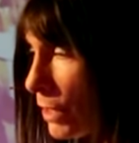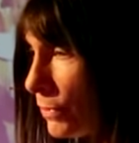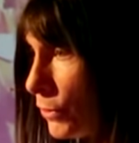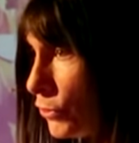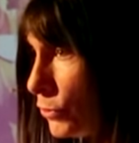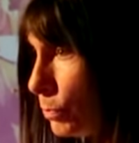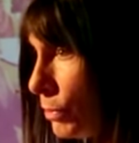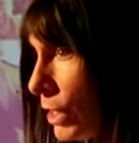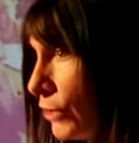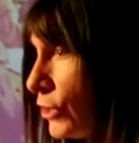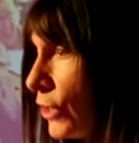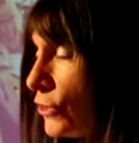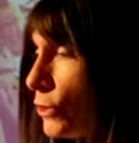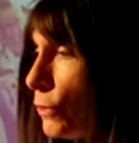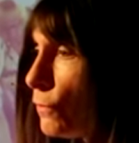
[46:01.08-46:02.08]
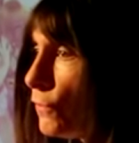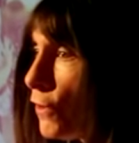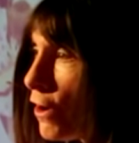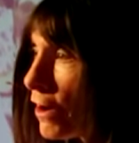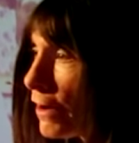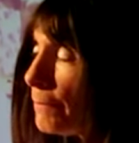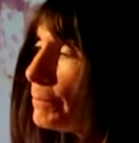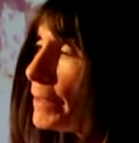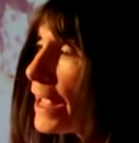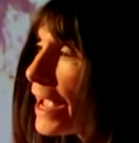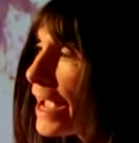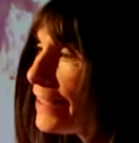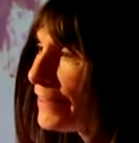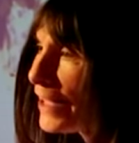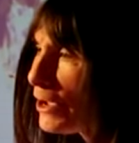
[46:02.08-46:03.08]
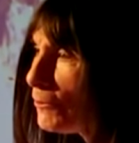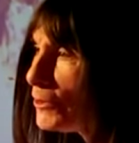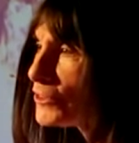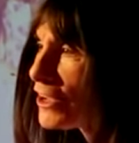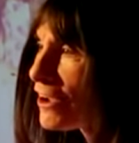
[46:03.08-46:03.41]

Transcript: on this project so far, and that was